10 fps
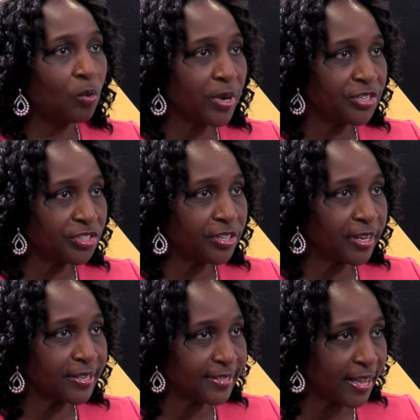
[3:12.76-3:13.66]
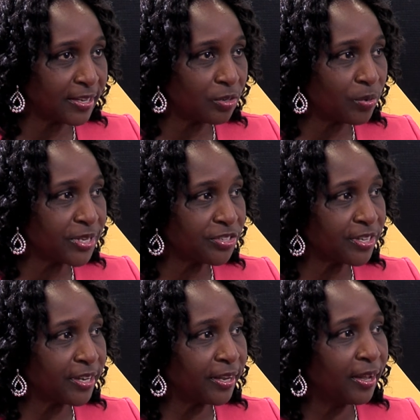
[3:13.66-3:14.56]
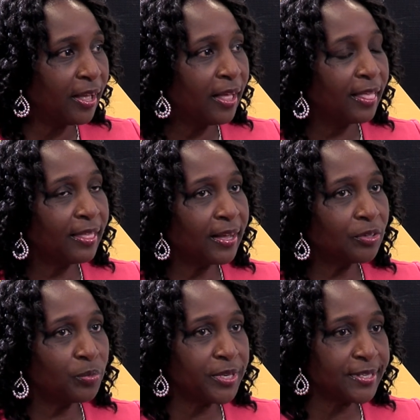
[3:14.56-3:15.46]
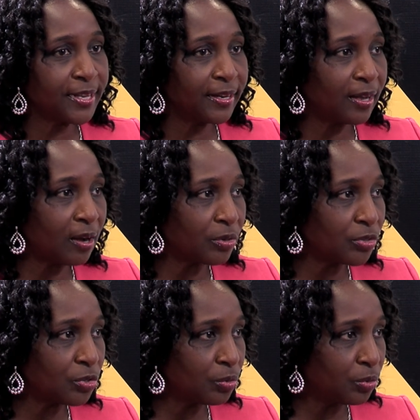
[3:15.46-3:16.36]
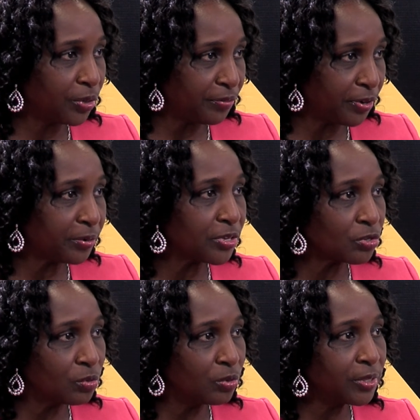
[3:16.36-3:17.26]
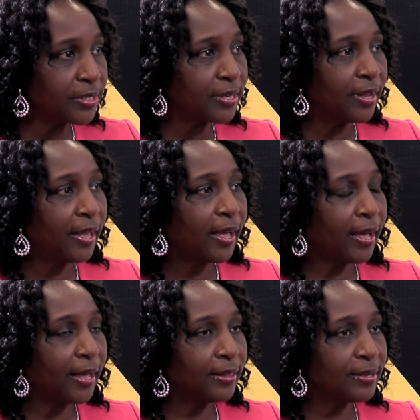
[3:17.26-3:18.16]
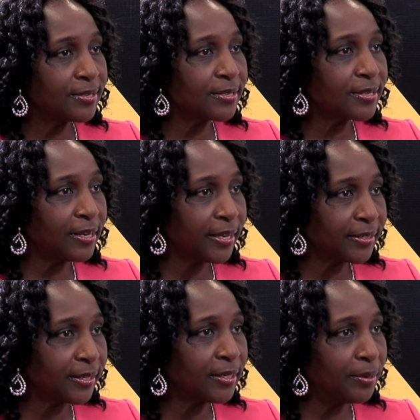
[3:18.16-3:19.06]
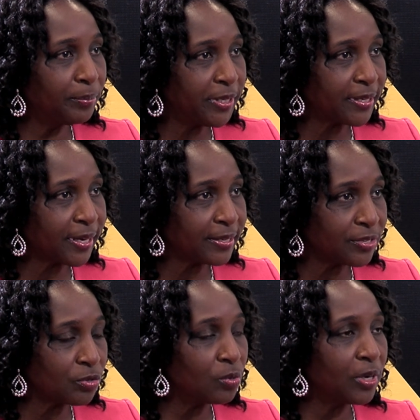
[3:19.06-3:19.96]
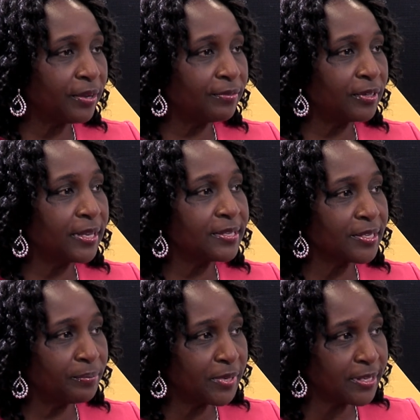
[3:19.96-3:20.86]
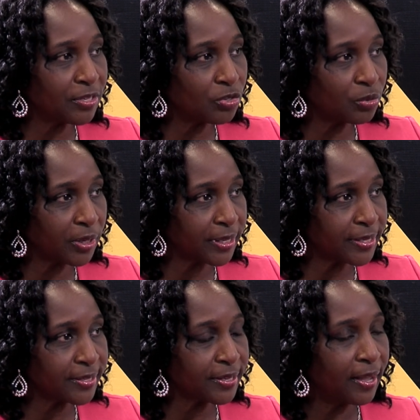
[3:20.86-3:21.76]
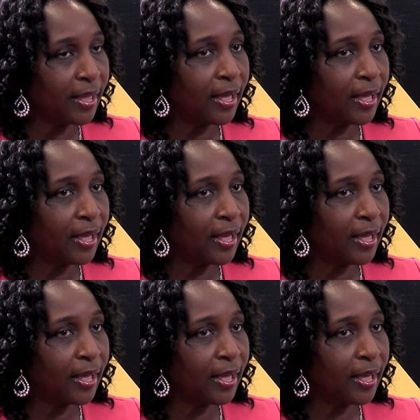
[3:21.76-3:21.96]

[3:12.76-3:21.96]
questionnaire, a standard questionnaire that we send out to the various schools, mm -hmm. and this is collected, completed at the school level, and submitted to us.